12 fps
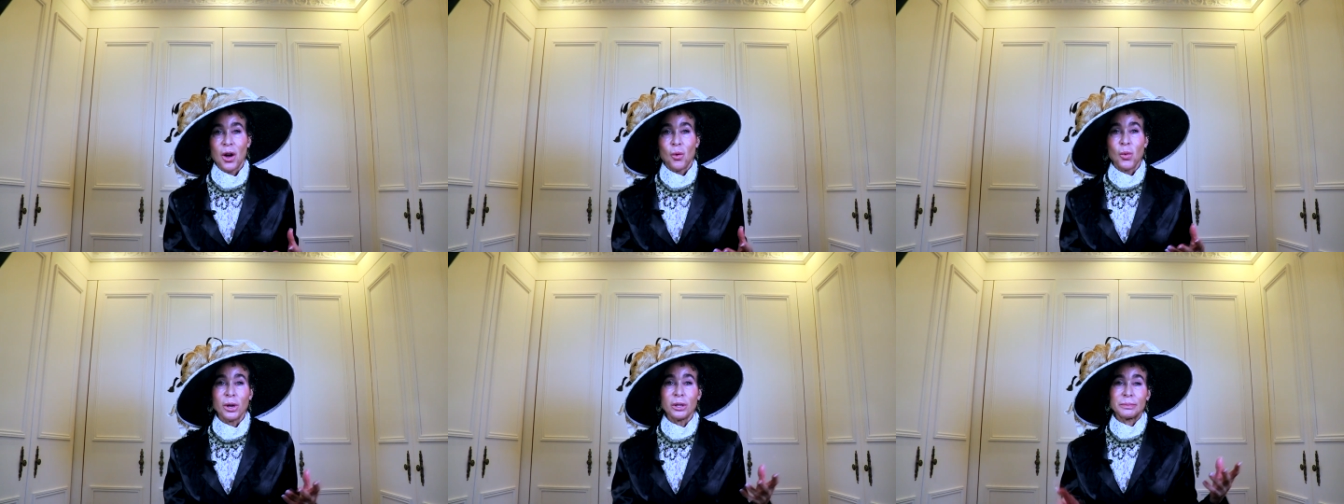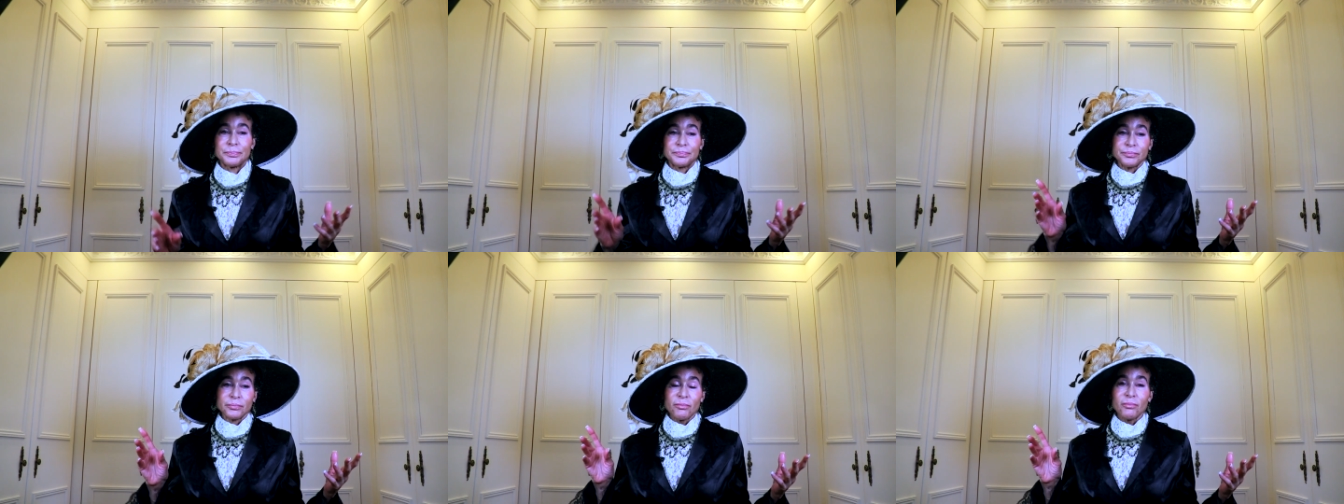Well,
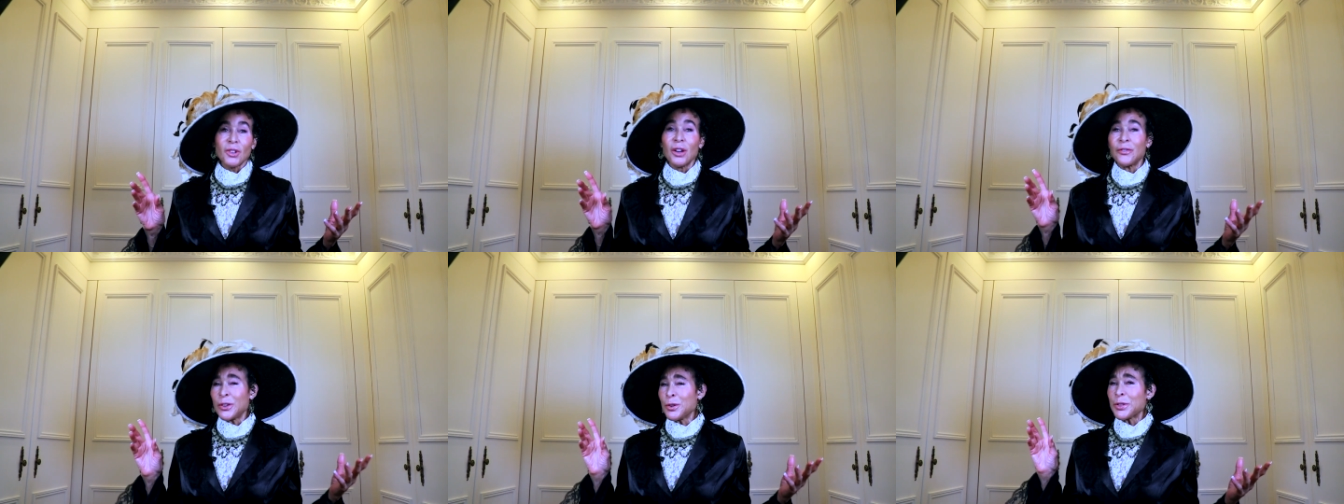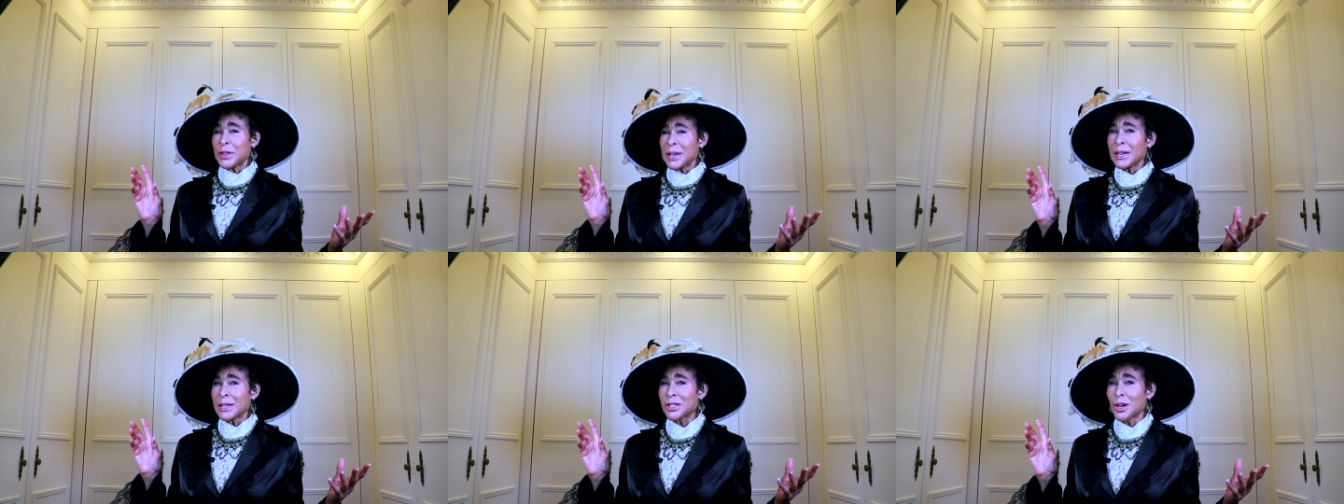few
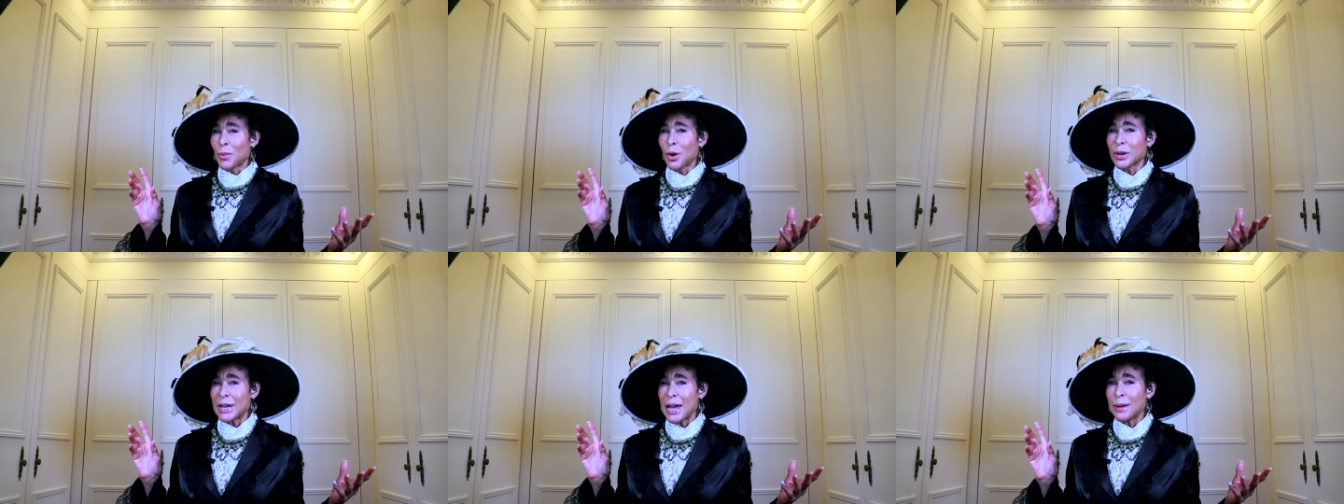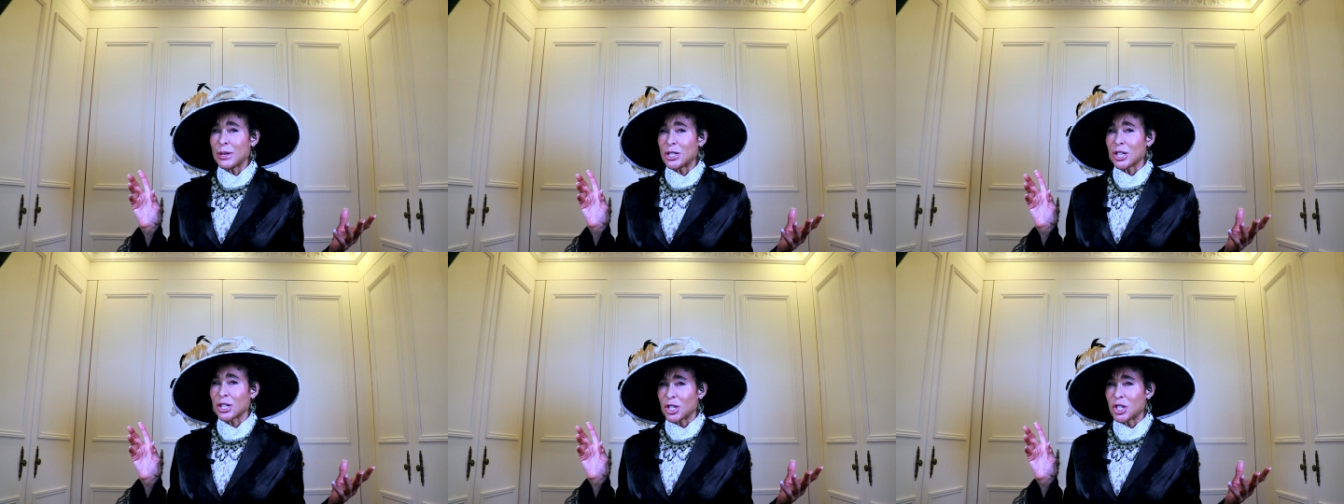things are more
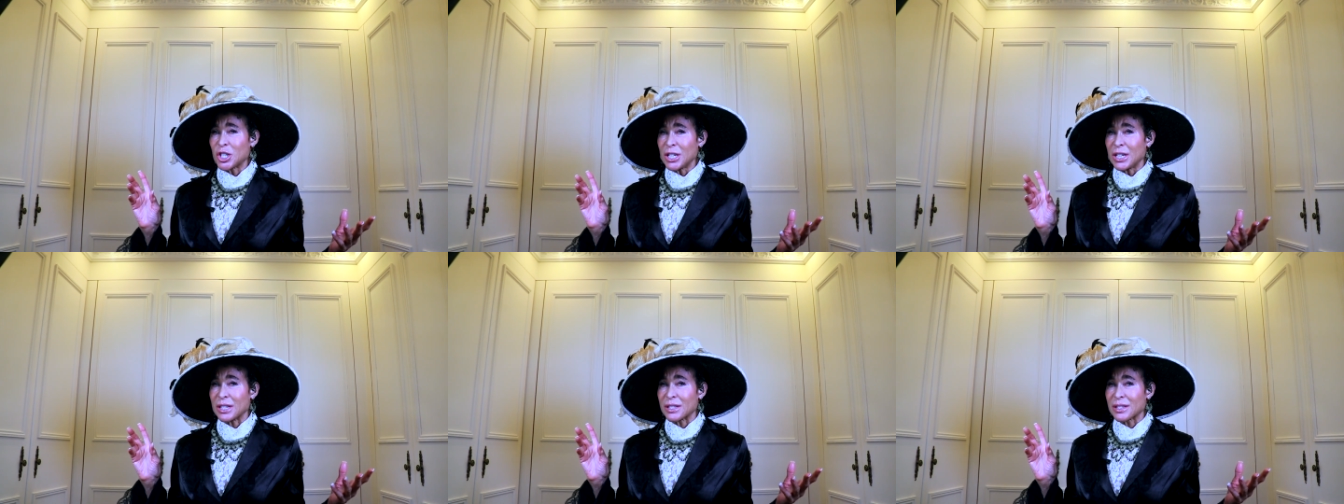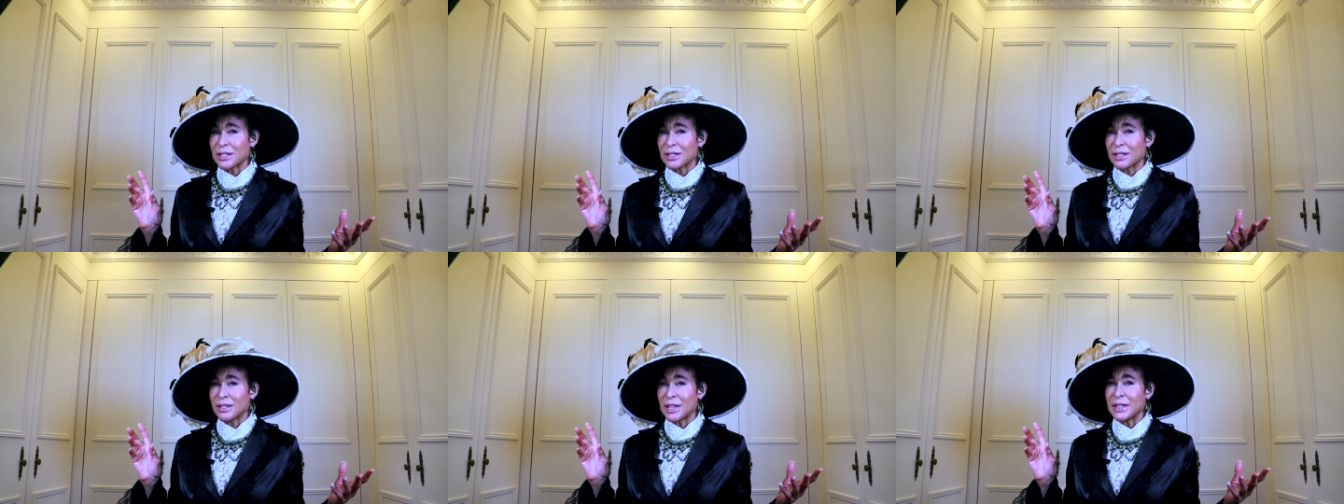damaging to
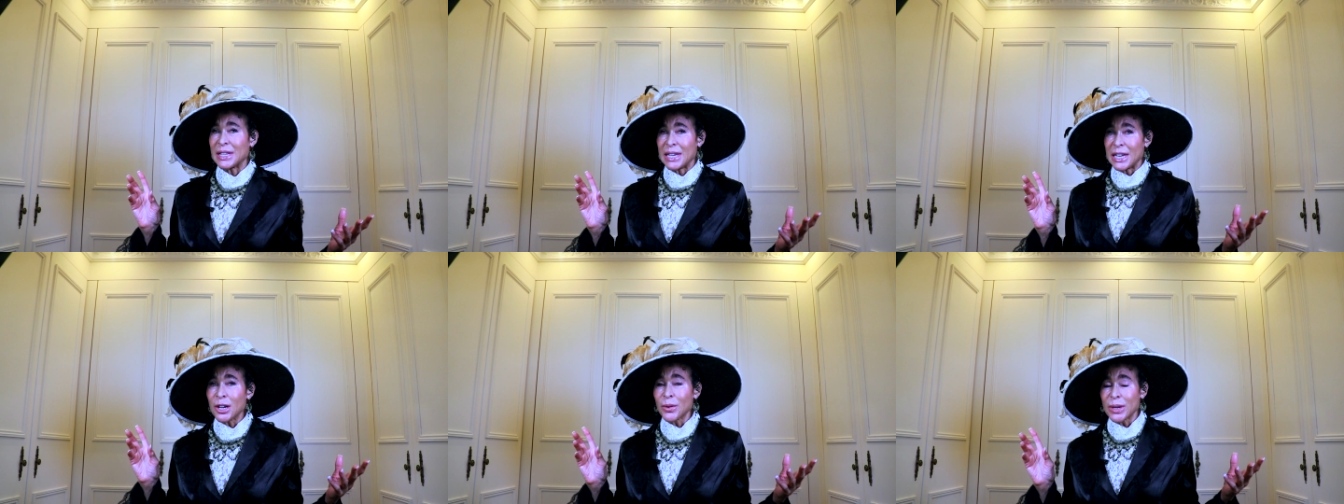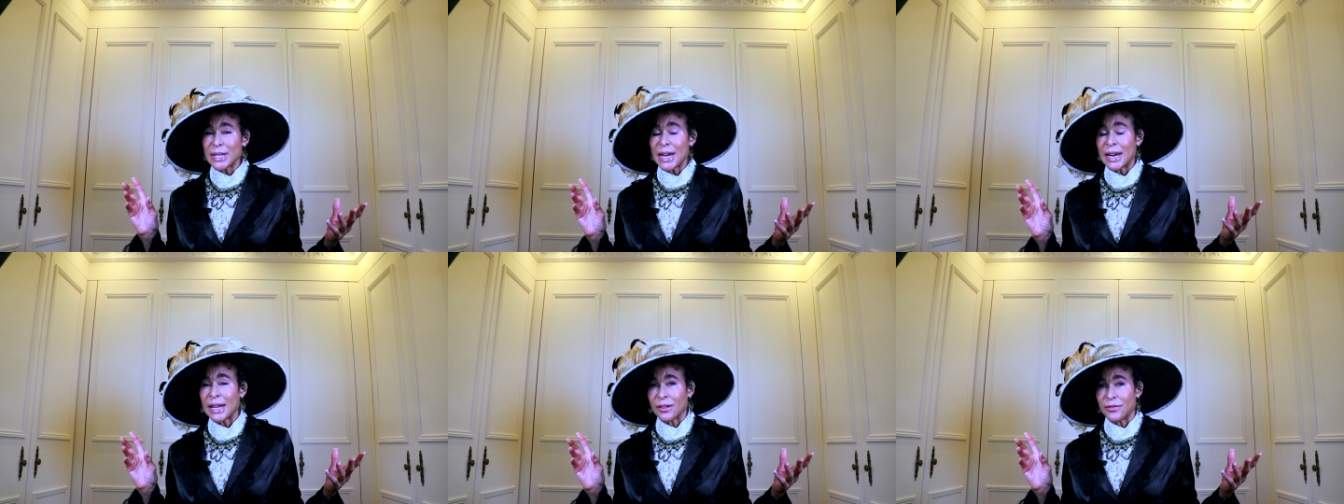genes than the
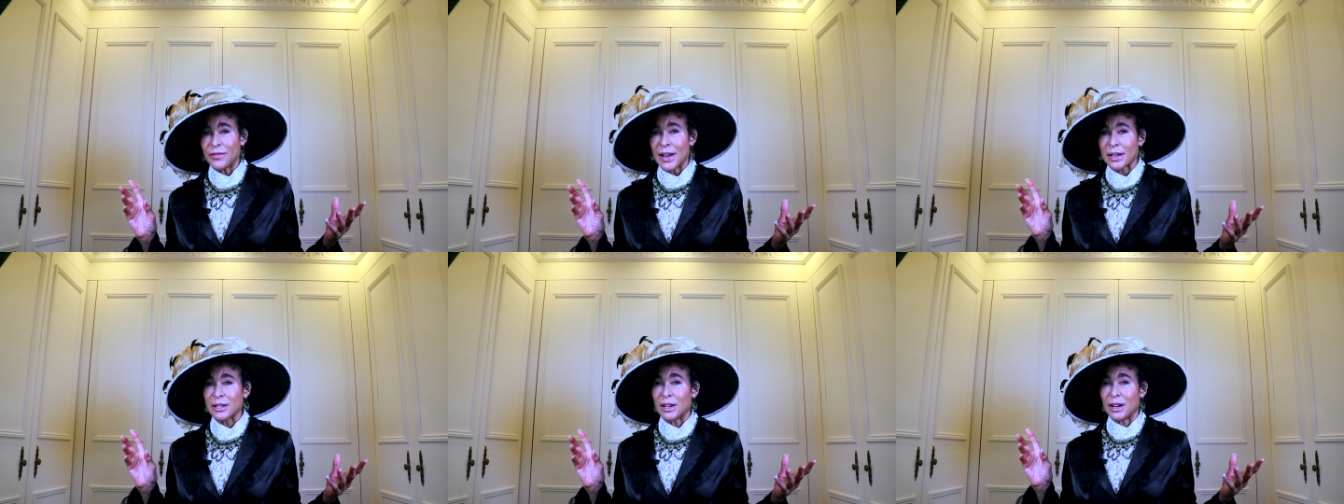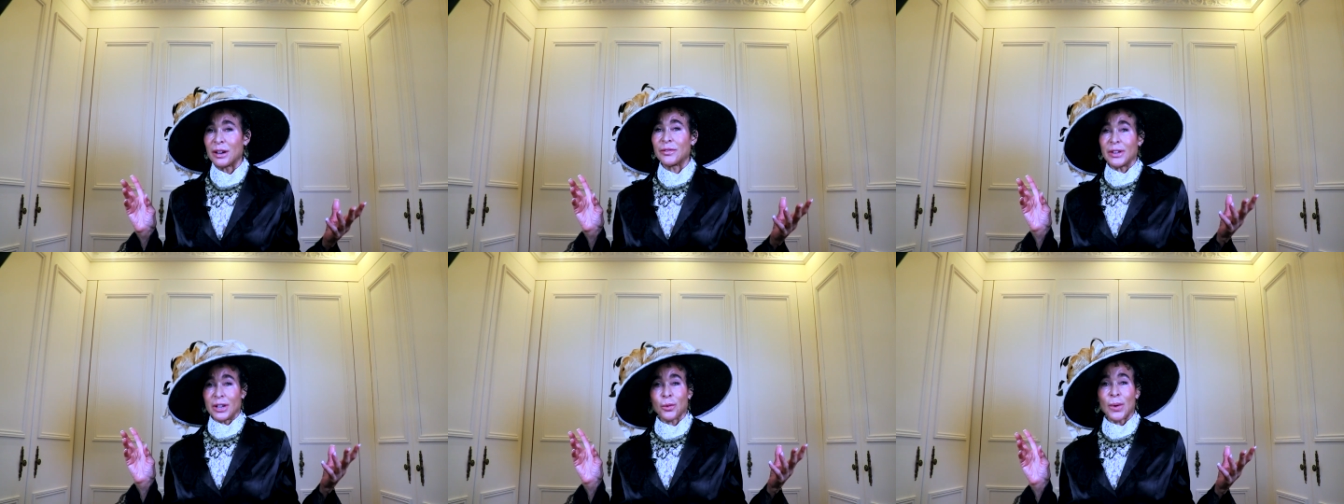irritating effect
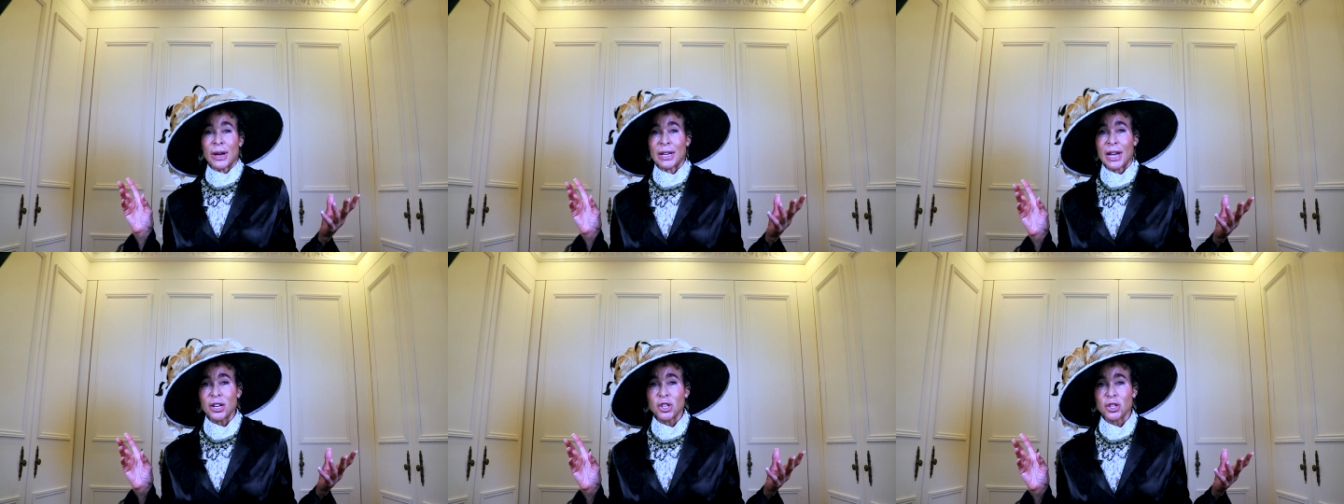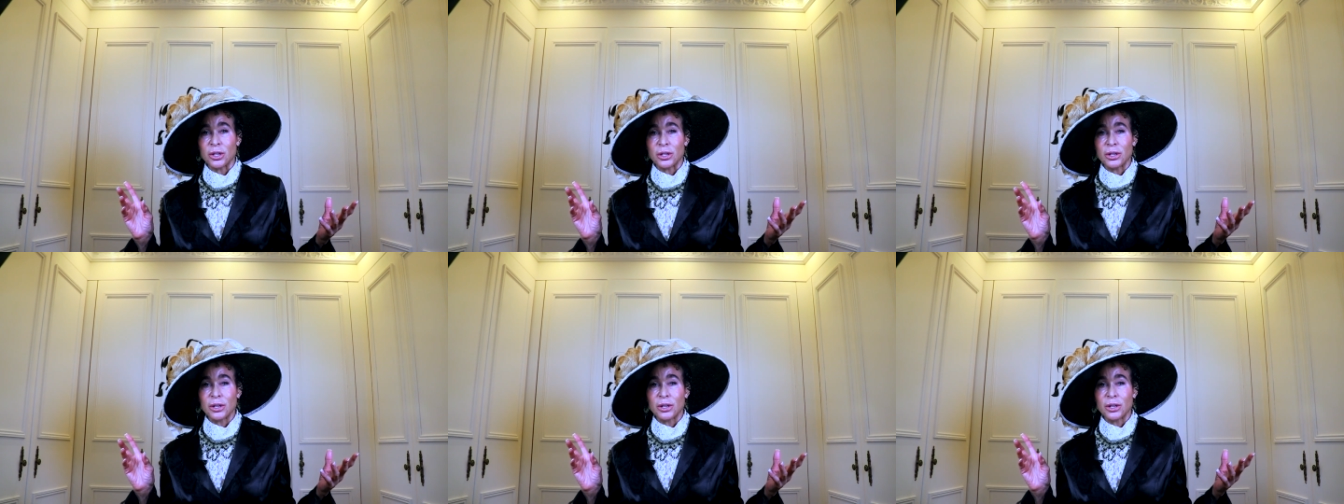of irradiation.